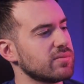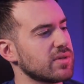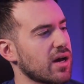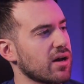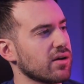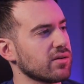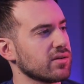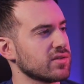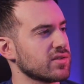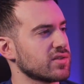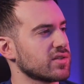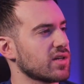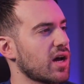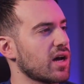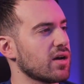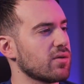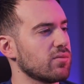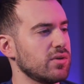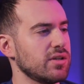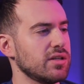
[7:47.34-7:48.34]
down
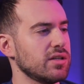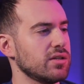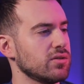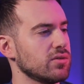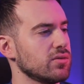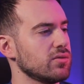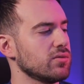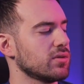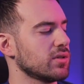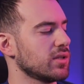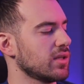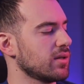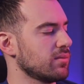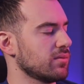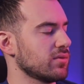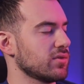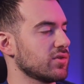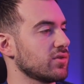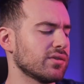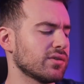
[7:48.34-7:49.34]
inside we need new
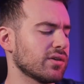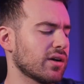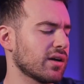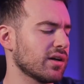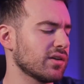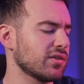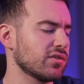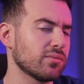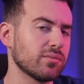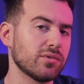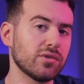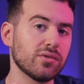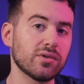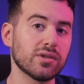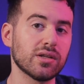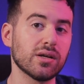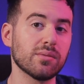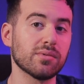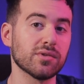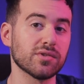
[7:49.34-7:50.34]
clippers. So I got some new
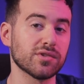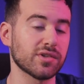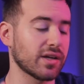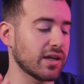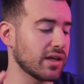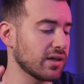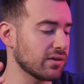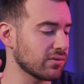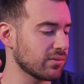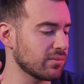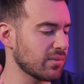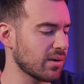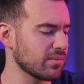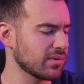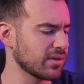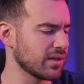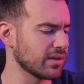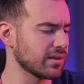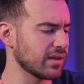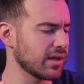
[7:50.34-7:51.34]
clippers. I can't remember
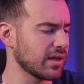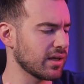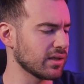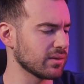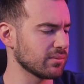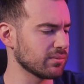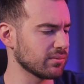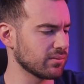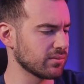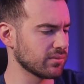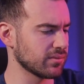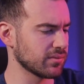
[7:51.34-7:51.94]
the name.